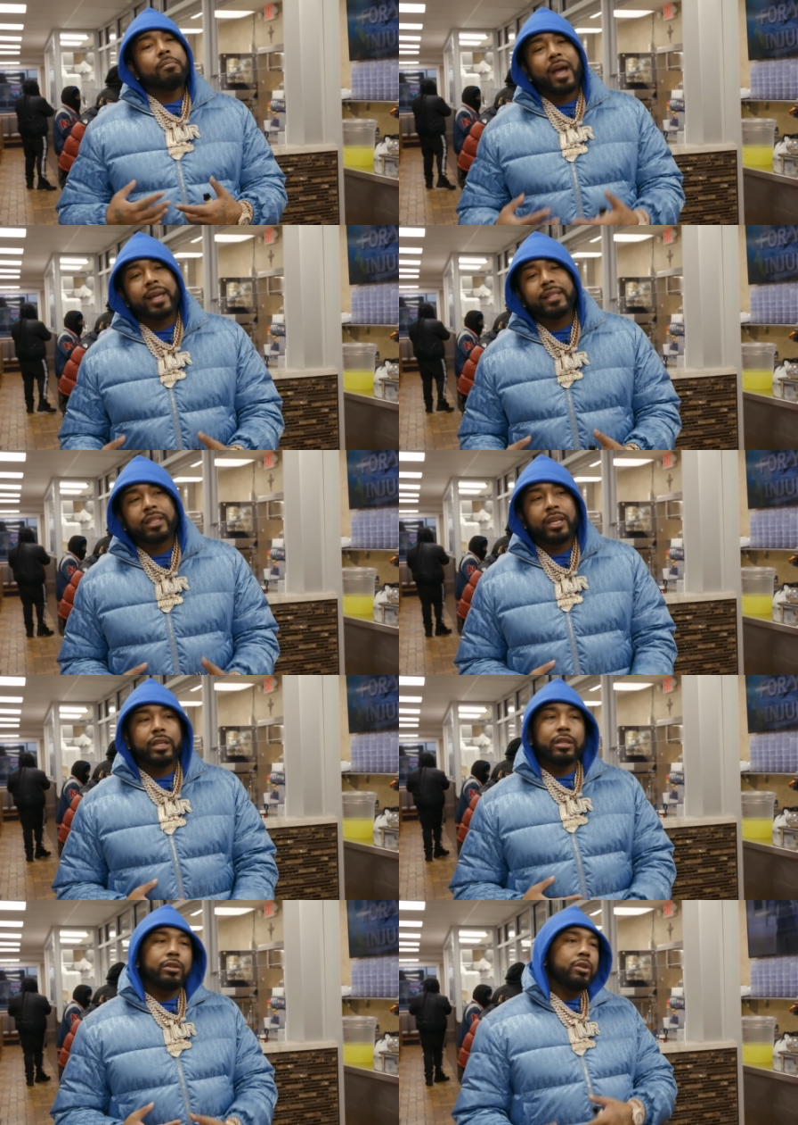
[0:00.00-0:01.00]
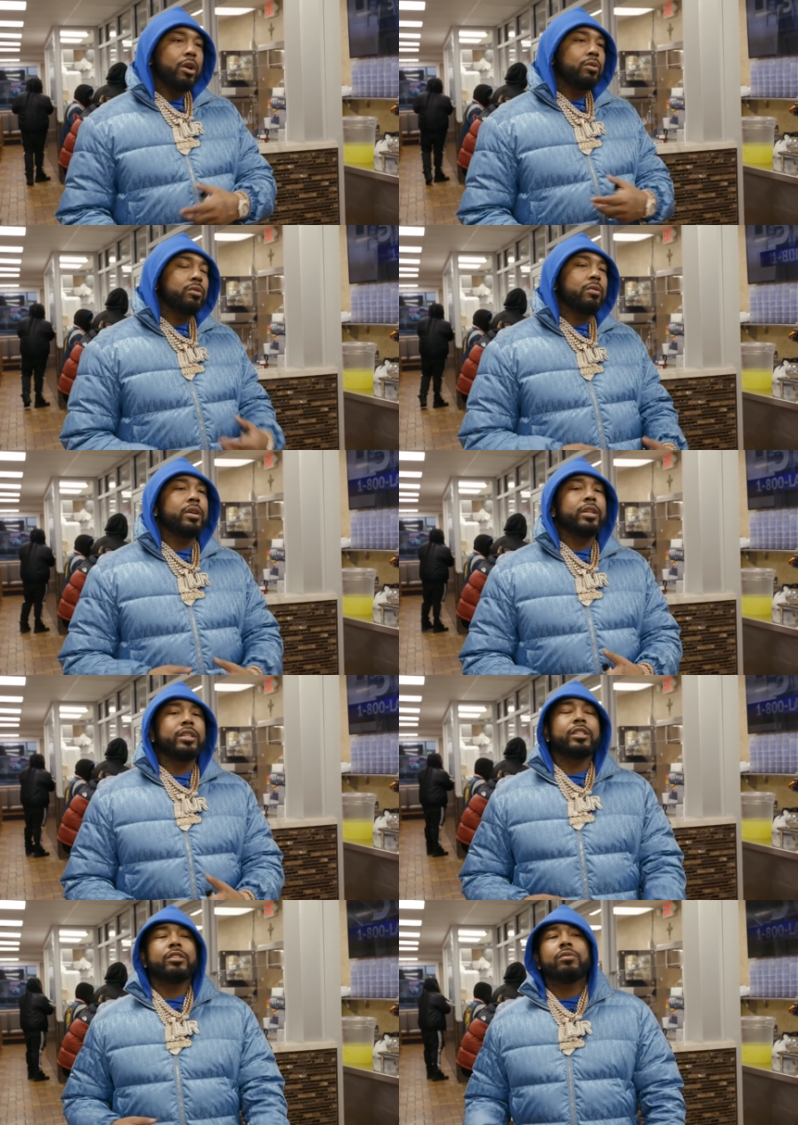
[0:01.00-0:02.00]
might think, you know, doing
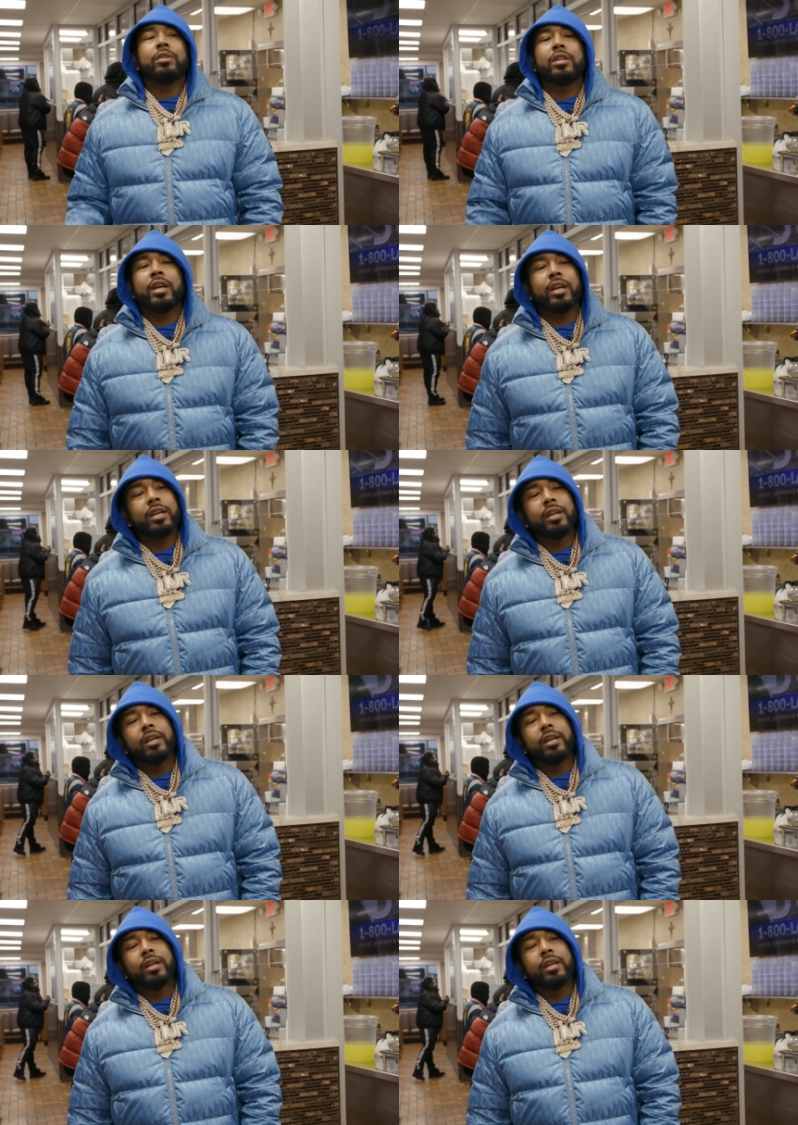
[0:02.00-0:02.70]
this and doing that.